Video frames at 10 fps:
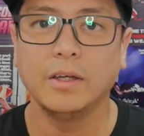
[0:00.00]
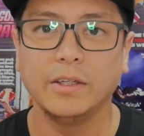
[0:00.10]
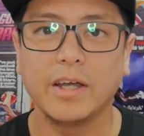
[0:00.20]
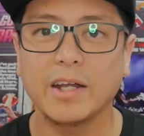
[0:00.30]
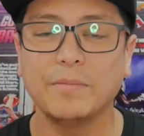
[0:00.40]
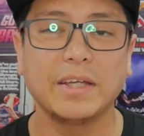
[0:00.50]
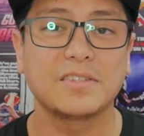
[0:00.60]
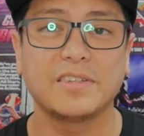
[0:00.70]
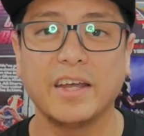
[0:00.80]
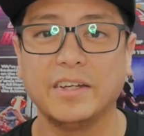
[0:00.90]
You gotta make a
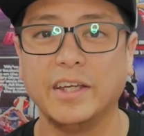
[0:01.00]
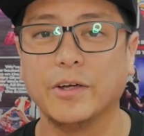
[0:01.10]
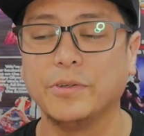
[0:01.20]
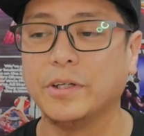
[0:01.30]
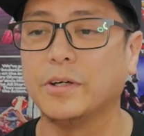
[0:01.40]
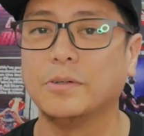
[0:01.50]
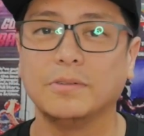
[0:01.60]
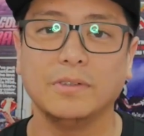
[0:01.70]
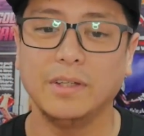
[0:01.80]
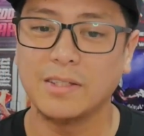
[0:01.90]
stand here, you know.
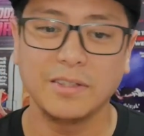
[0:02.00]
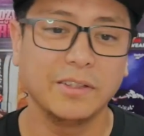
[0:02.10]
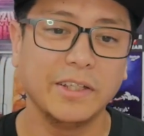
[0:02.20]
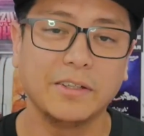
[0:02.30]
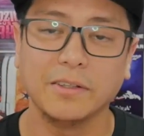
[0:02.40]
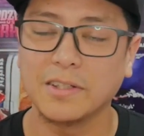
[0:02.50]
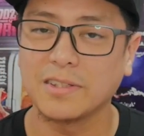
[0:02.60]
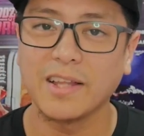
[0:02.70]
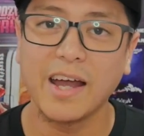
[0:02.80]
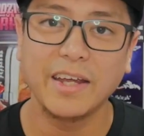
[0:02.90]
It's illegal,
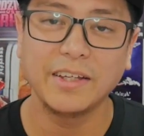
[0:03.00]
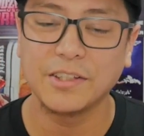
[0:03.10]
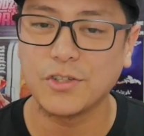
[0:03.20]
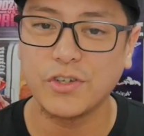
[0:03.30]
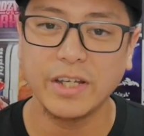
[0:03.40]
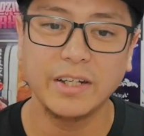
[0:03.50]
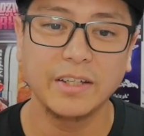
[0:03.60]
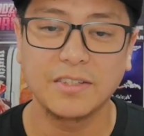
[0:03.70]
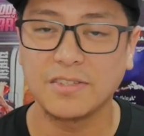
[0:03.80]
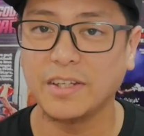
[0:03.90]
it's lying, it's
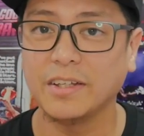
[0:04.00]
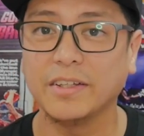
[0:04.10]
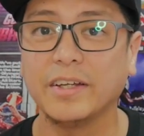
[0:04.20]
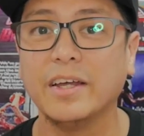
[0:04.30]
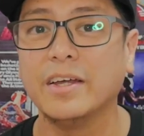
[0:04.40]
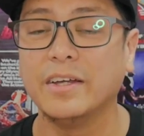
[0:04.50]
cheating, it's stealing,